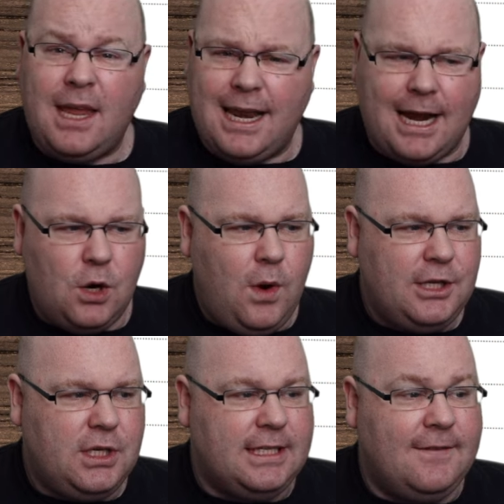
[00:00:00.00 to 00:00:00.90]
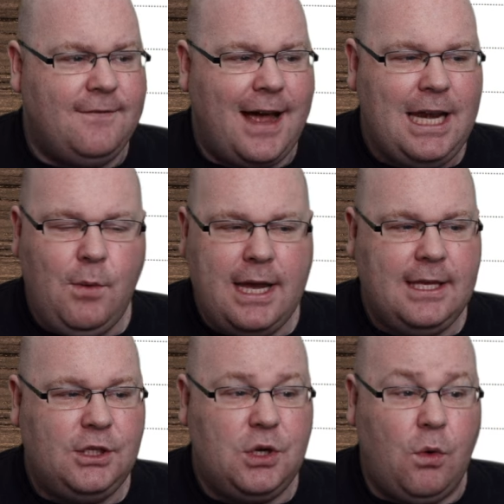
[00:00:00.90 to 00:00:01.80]
And our question is evaluate
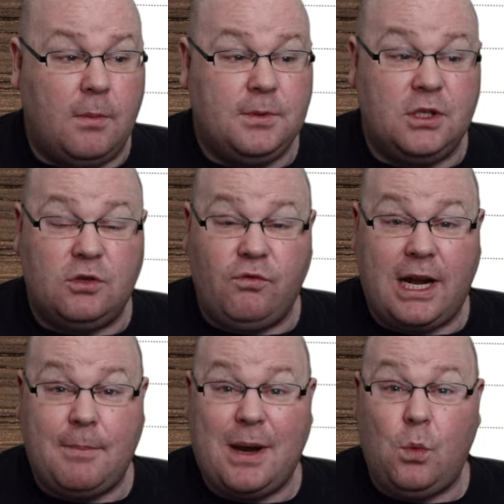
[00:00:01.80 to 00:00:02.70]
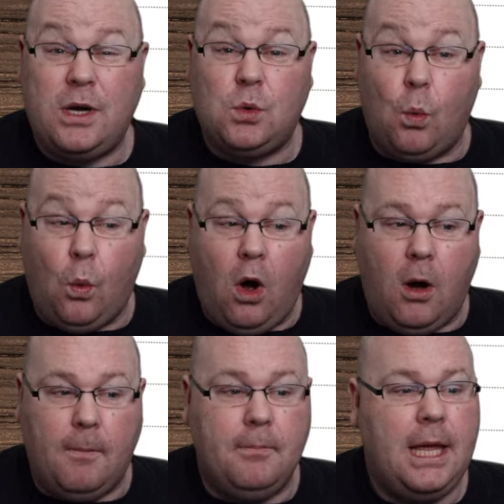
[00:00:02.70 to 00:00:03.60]
these two options and recommend which
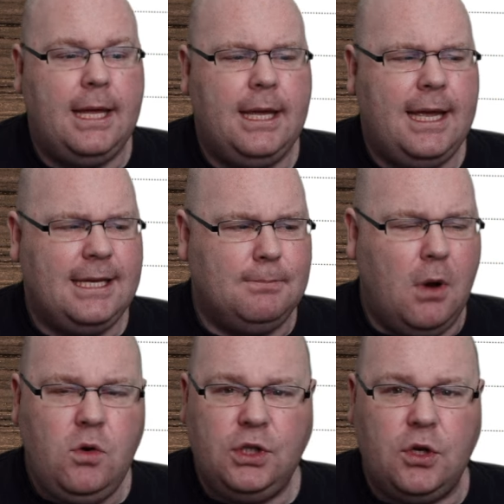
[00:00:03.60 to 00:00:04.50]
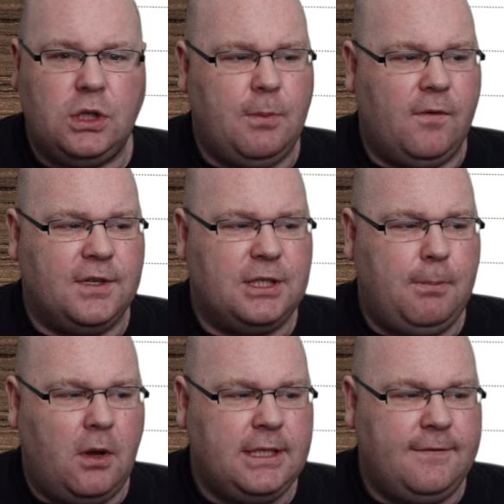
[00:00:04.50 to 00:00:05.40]
one is most suitable for
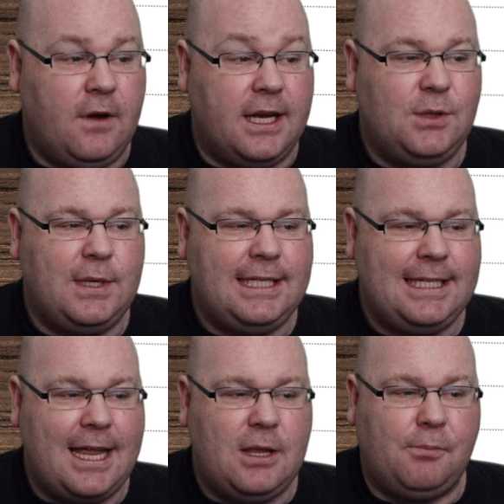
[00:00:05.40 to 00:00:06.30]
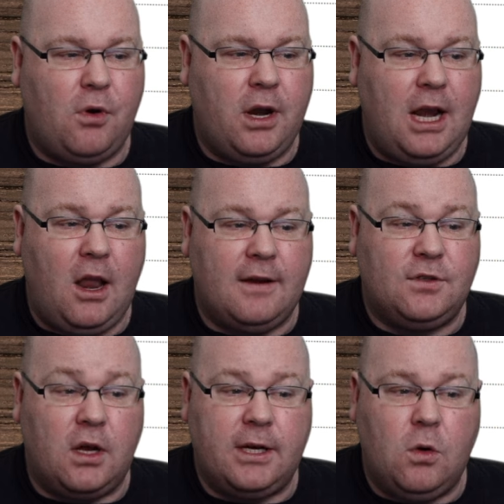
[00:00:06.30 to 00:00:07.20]
Spotify to extend the product
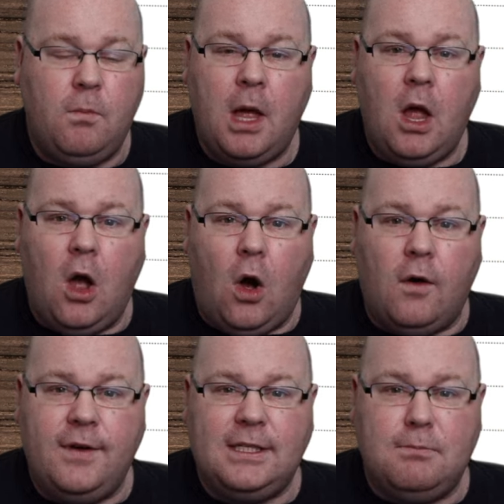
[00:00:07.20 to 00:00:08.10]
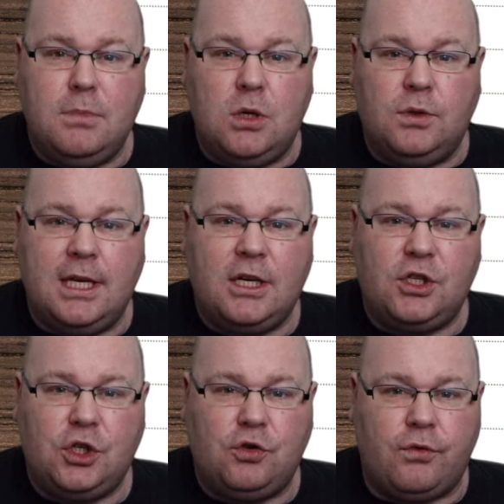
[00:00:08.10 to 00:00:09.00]
lifecycle of its music
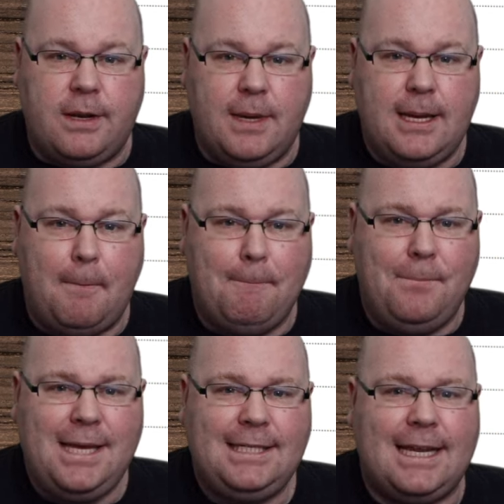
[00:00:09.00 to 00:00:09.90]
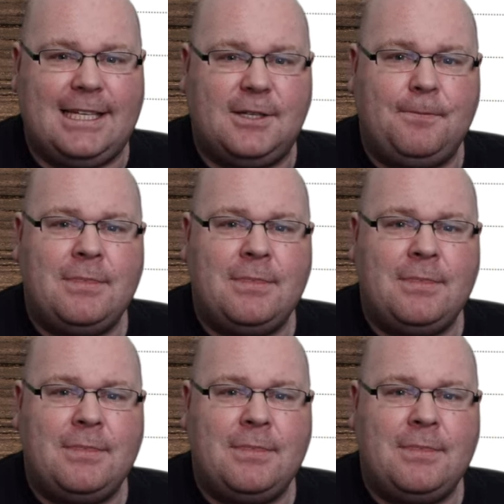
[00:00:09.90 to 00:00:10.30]
streaming business.